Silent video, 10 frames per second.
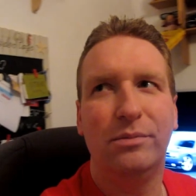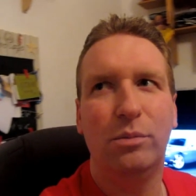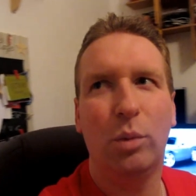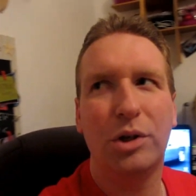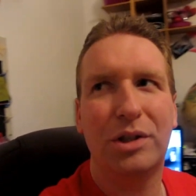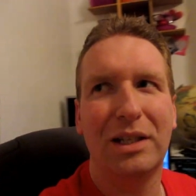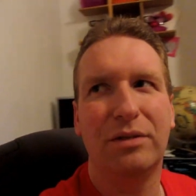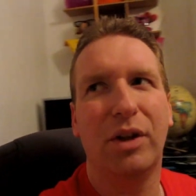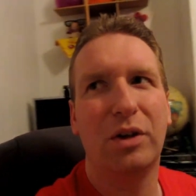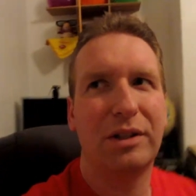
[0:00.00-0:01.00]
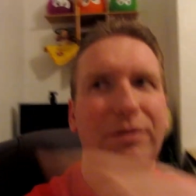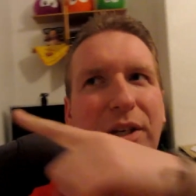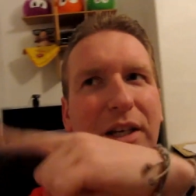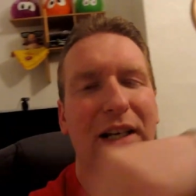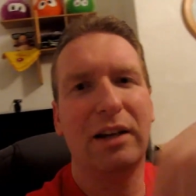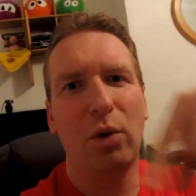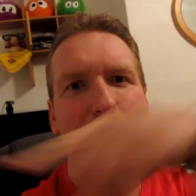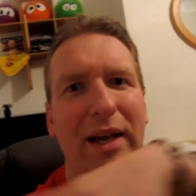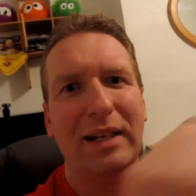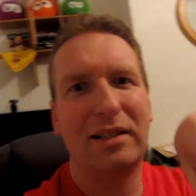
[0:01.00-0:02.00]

watch these vlogs if you're going to give away any